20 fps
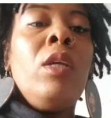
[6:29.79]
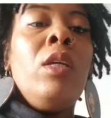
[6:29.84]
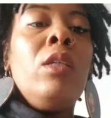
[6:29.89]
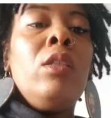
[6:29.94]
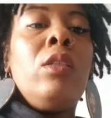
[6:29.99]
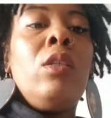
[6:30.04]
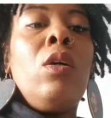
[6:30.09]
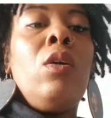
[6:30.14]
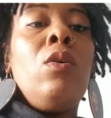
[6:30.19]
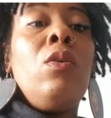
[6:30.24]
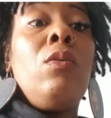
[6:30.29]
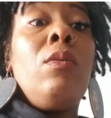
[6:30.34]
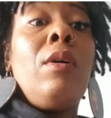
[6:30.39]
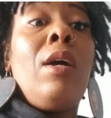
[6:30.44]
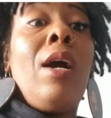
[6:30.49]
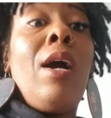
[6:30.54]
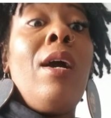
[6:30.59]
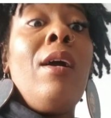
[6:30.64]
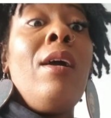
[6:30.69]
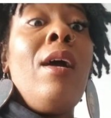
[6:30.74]
So
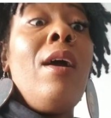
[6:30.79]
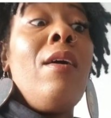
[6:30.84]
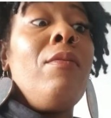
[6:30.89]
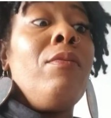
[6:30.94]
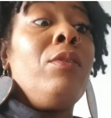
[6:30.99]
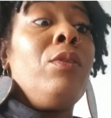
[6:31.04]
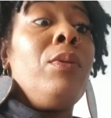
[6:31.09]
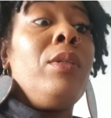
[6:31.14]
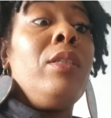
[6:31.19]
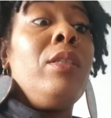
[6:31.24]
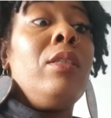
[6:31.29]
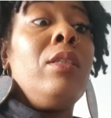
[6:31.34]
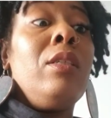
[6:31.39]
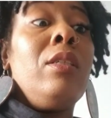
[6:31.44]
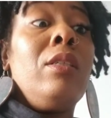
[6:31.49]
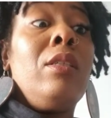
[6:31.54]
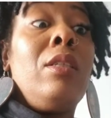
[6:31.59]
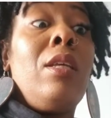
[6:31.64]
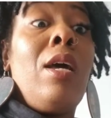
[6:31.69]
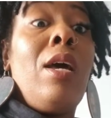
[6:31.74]
I have
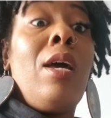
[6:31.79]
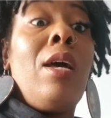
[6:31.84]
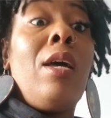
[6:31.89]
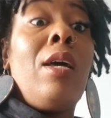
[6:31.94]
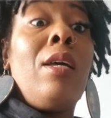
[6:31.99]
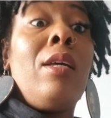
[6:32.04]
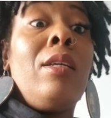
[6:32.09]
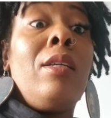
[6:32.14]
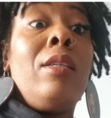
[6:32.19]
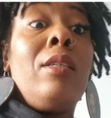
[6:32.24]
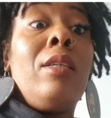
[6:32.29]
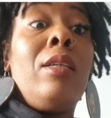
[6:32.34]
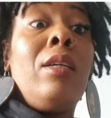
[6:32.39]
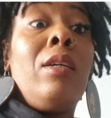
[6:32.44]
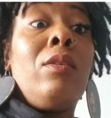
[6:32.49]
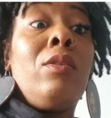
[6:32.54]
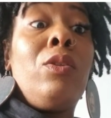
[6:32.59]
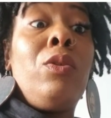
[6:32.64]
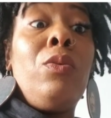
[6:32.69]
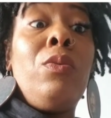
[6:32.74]
tweezers that
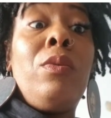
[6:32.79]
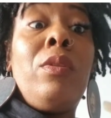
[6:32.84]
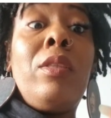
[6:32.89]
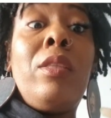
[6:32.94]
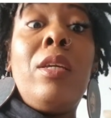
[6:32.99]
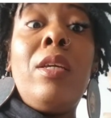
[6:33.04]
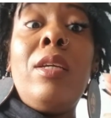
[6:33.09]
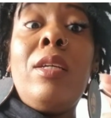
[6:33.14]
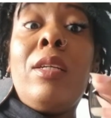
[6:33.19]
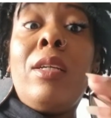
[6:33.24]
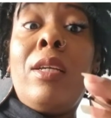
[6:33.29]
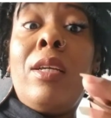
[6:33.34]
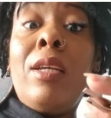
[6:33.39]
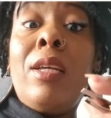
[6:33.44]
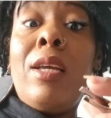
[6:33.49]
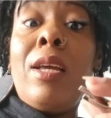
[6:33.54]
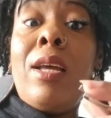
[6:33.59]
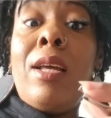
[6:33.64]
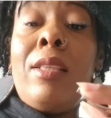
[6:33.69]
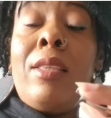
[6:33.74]
are too thick
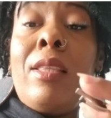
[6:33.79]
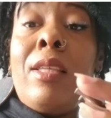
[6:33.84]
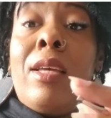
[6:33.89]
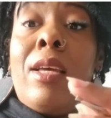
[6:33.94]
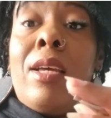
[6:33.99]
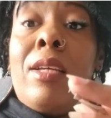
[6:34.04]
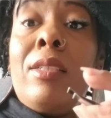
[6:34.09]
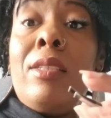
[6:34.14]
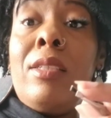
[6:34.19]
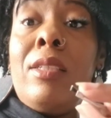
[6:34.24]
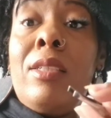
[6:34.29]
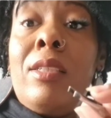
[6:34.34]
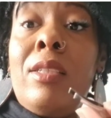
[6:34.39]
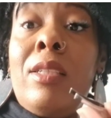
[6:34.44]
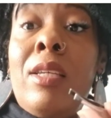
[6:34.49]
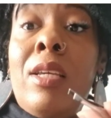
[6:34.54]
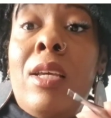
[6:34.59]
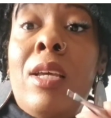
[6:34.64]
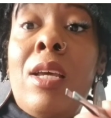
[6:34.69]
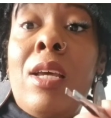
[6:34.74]
at the
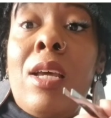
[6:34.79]
edges,